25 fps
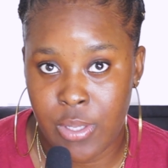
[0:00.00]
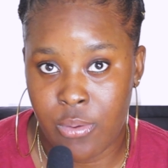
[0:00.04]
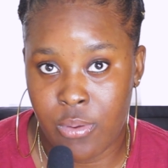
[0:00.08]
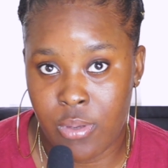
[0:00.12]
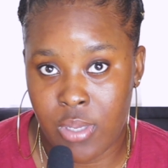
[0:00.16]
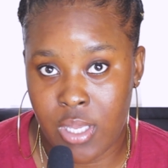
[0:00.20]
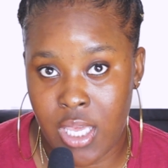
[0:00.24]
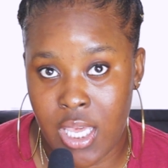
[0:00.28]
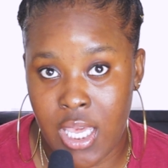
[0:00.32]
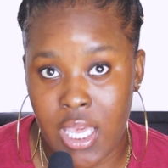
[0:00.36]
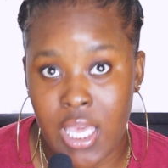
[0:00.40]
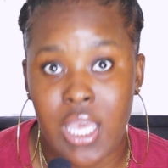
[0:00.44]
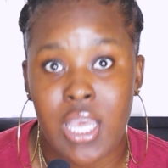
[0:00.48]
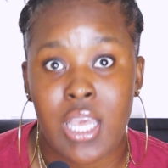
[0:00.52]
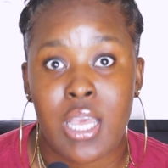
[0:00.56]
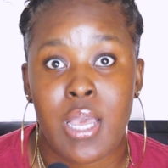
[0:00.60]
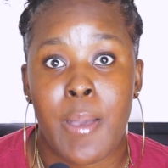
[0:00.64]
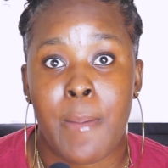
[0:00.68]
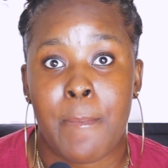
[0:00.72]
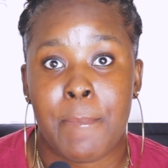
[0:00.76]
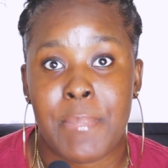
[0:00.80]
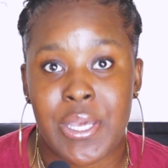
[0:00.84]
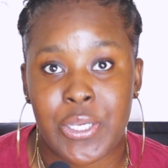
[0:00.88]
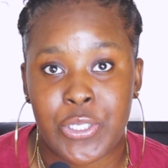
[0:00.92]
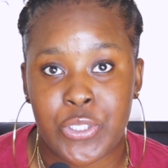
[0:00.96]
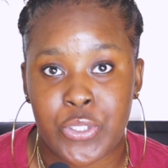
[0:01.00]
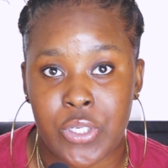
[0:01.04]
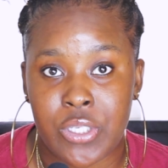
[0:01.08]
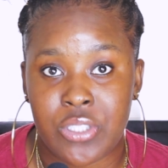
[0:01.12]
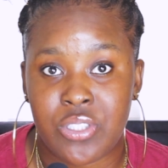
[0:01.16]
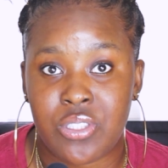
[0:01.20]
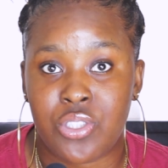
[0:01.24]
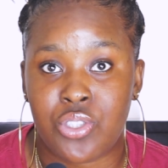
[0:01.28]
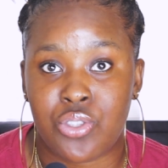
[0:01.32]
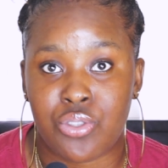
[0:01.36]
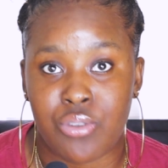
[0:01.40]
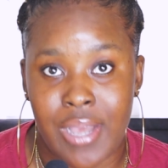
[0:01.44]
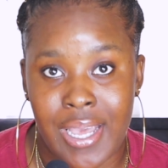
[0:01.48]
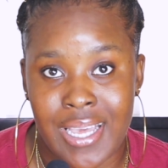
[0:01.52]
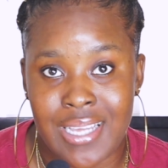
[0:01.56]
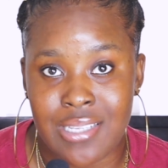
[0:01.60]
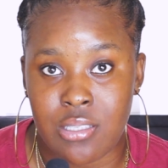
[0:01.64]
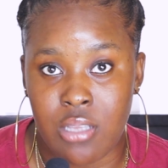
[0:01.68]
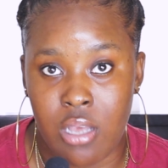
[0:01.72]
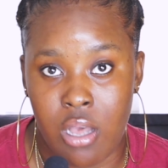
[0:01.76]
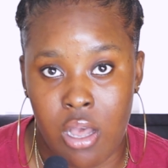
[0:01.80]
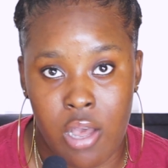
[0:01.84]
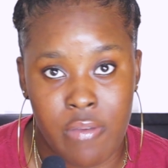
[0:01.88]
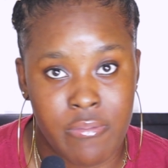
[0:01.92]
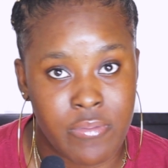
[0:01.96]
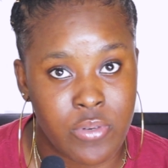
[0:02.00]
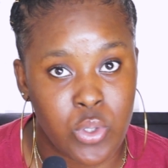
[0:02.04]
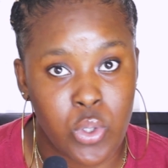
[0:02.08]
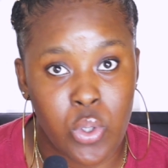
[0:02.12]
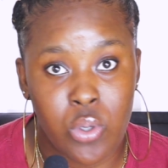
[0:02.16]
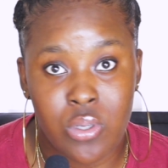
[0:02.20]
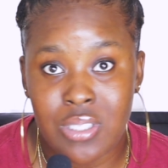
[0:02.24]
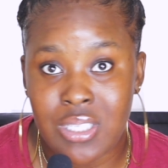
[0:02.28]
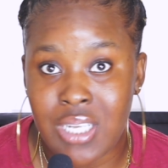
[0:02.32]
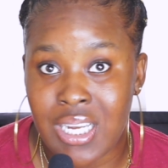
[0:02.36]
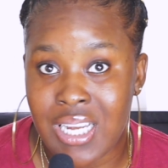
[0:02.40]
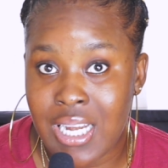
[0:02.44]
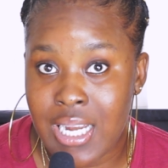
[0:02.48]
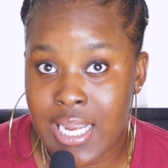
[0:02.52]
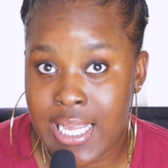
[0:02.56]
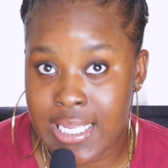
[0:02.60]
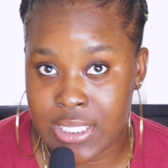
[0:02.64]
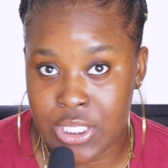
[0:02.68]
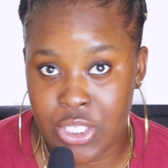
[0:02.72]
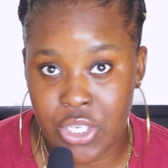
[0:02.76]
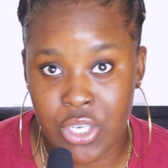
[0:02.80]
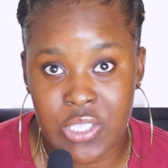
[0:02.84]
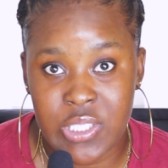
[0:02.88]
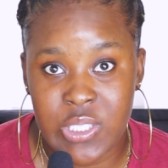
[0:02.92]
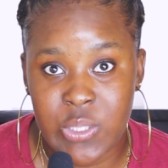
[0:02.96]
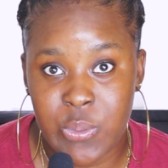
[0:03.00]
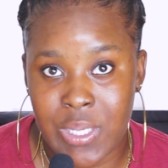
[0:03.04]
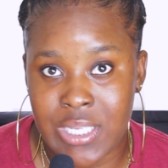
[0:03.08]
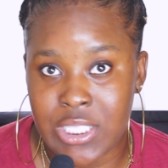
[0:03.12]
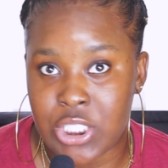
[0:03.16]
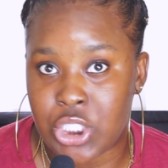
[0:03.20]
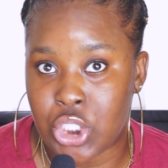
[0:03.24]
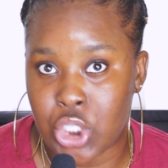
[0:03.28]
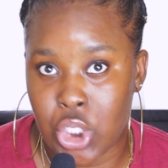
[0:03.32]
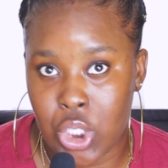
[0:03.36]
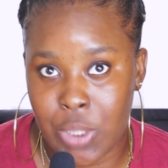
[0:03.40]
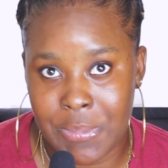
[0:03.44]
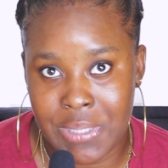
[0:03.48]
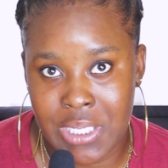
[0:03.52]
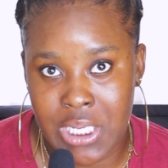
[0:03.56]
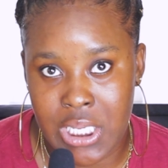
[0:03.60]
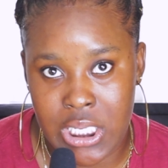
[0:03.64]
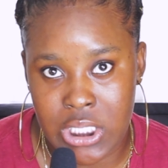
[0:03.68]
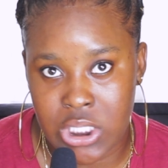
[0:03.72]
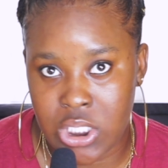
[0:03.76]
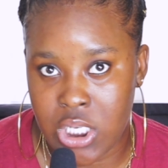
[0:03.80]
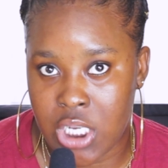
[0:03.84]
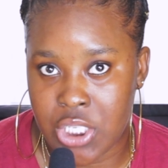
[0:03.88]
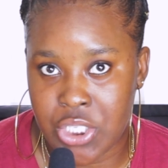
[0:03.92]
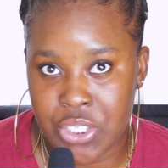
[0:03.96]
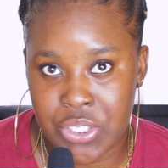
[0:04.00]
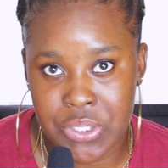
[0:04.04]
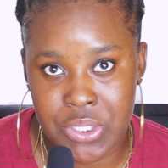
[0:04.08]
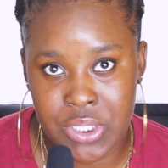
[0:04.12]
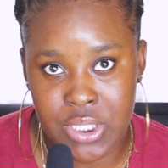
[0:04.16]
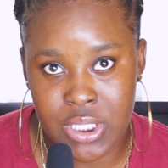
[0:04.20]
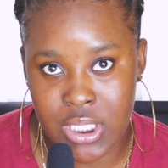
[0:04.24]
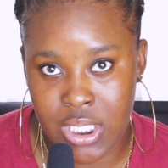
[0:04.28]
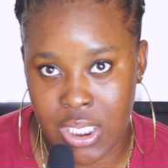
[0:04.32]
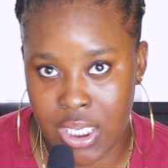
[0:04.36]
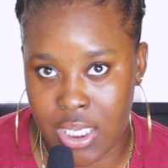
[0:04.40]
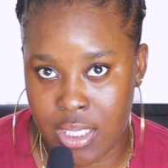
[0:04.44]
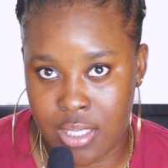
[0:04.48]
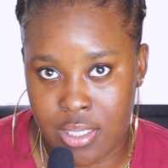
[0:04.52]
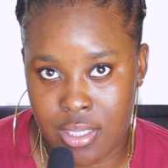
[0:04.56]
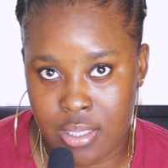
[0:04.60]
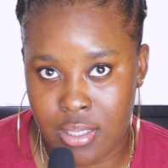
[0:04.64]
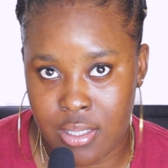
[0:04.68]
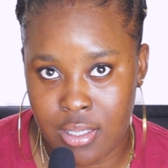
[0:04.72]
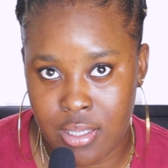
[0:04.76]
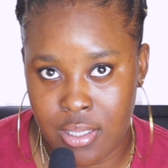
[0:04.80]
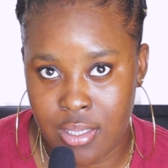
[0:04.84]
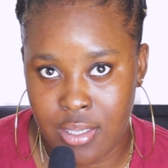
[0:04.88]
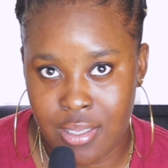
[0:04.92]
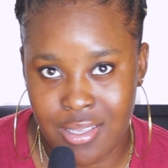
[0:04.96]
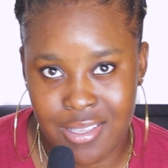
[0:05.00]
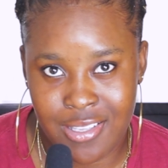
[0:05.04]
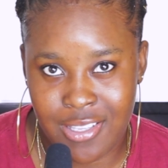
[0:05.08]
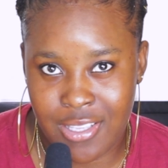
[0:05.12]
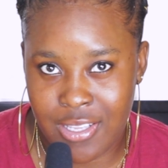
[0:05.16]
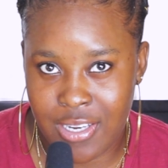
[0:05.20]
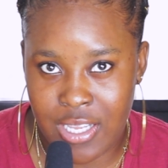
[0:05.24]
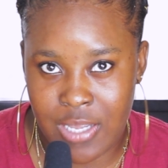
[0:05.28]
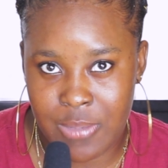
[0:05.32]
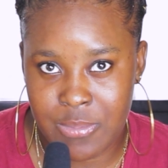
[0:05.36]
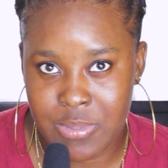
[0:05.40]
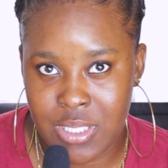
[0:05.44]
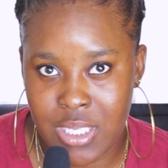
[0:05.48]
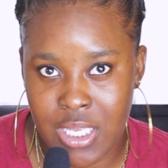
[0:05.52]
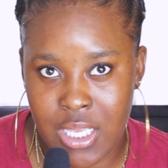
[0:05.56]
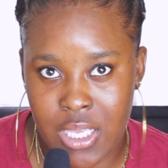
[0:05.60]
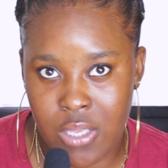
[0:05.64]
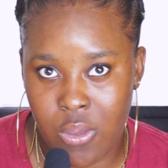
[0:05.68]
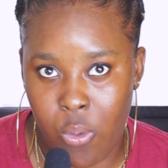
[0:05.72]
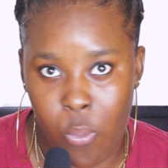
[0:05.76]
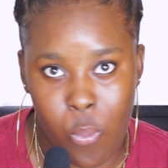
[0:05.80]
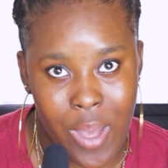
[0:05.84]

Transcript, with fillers: Okay? Make sure to dry it off. Don't let your sweat germinate on your skin. You know what I'm saying?